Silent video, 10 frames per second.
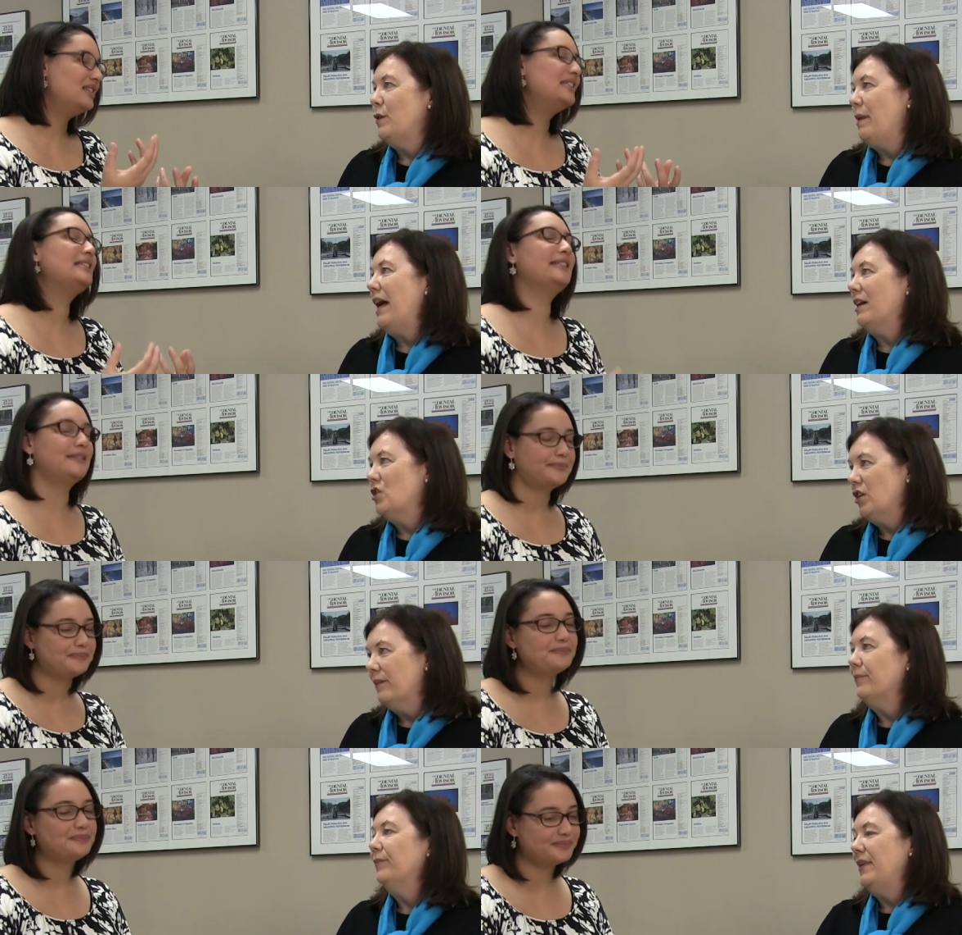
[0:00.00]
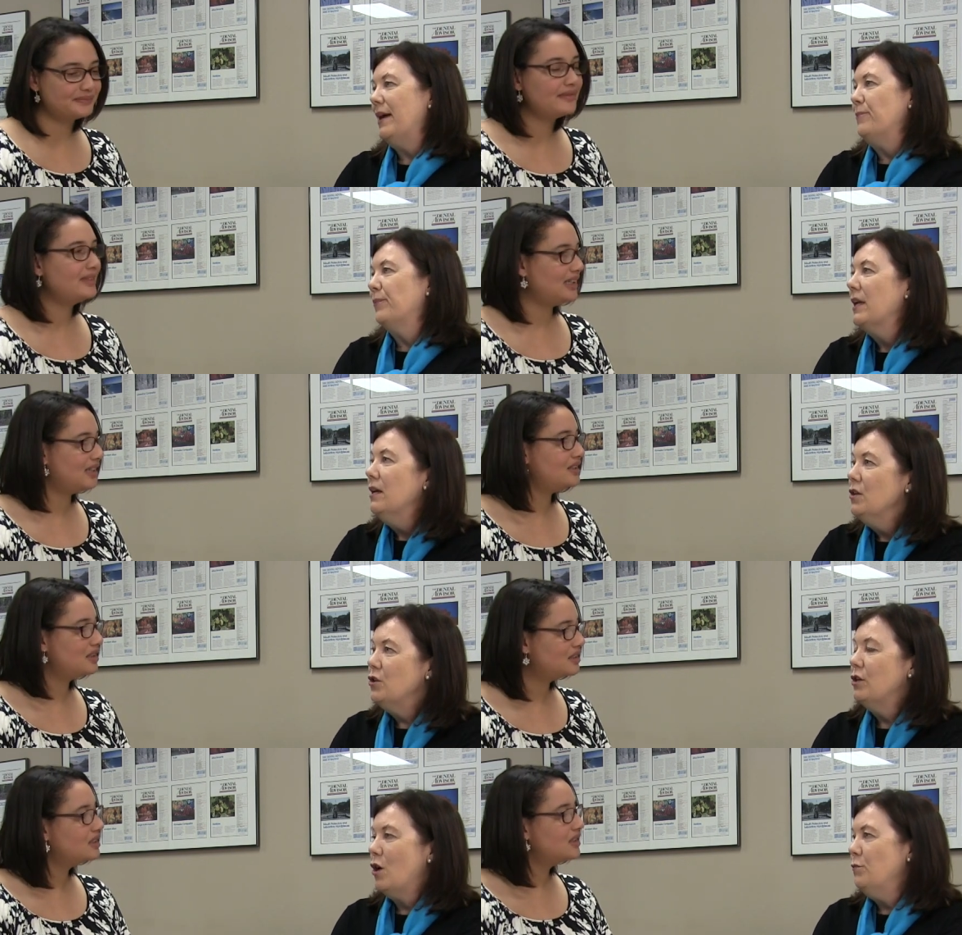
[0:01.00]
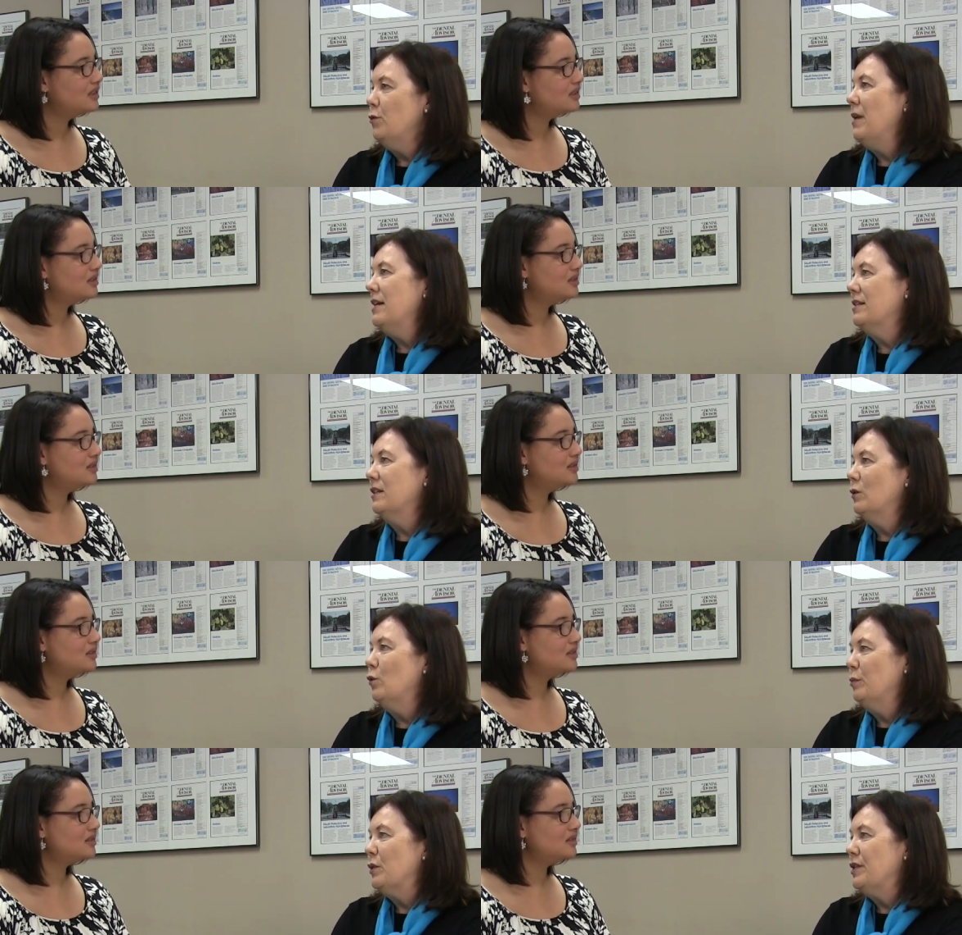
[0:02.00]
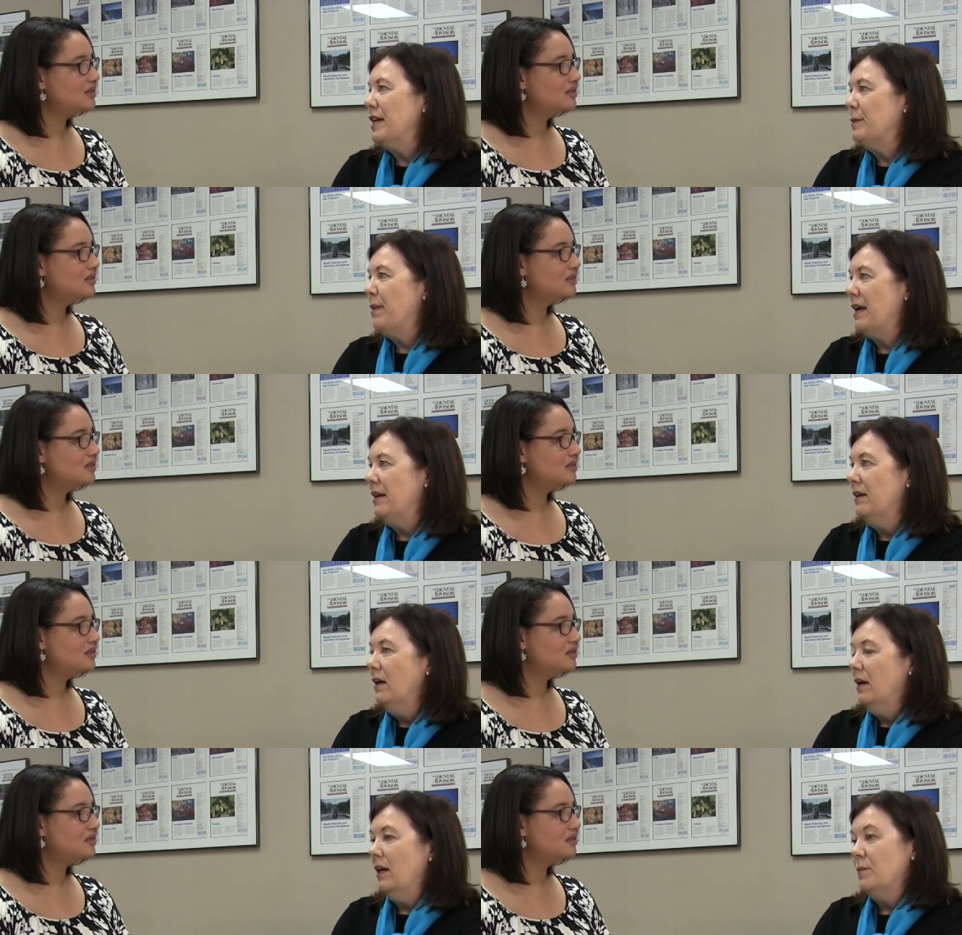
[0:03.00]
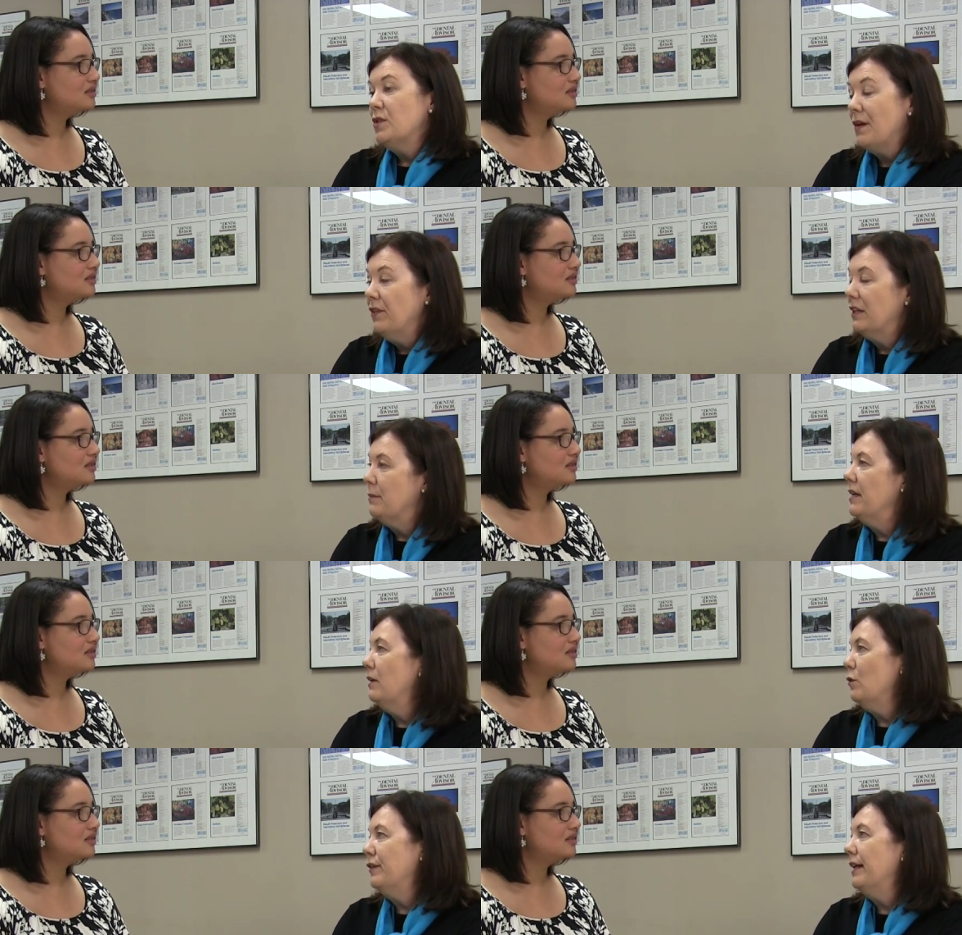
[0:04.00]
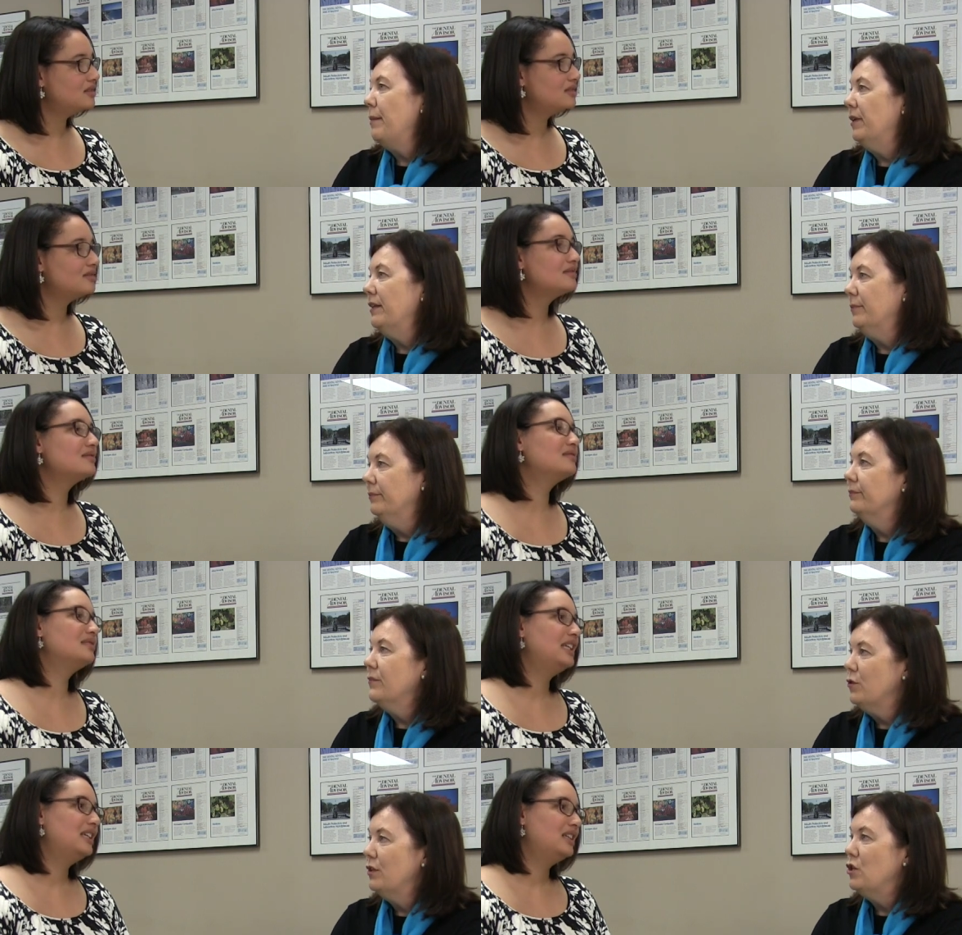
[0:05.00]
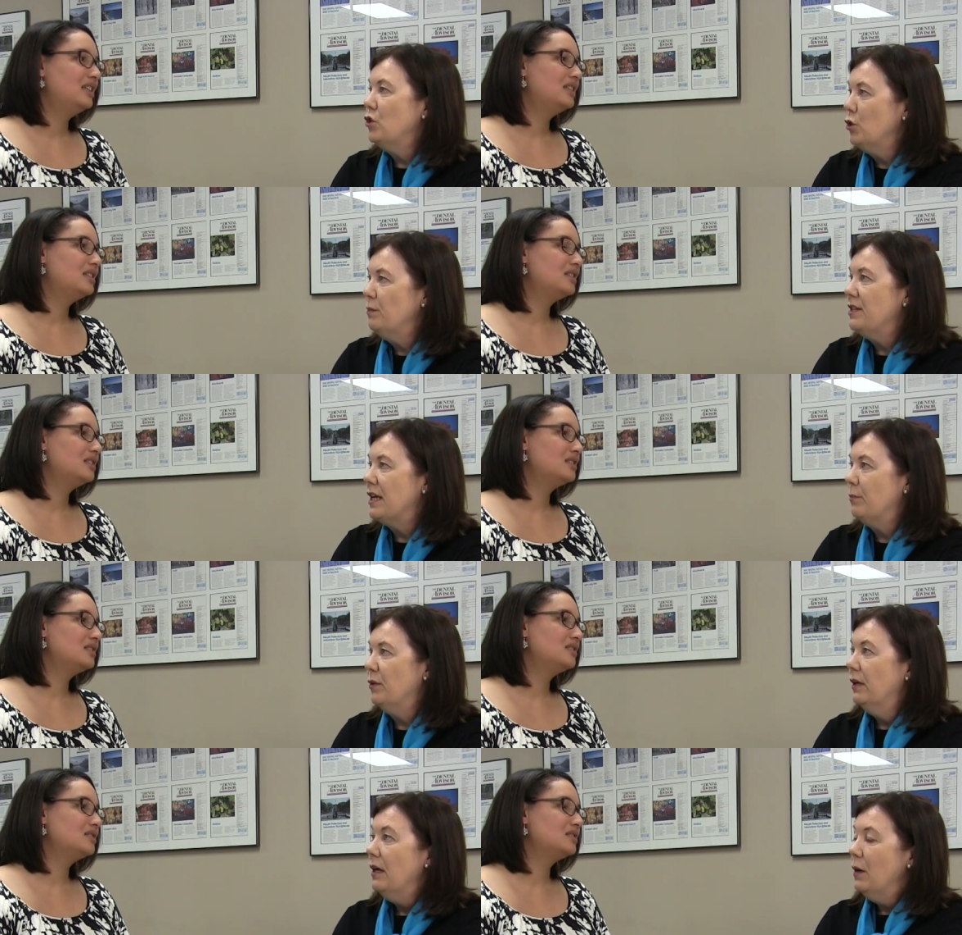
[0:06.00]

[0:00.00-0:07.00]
Speaker 1: of the packaging. Yeah. yeah. So you're compromising the whole process by um, stuffing them in and overlapping them. So these should be separate.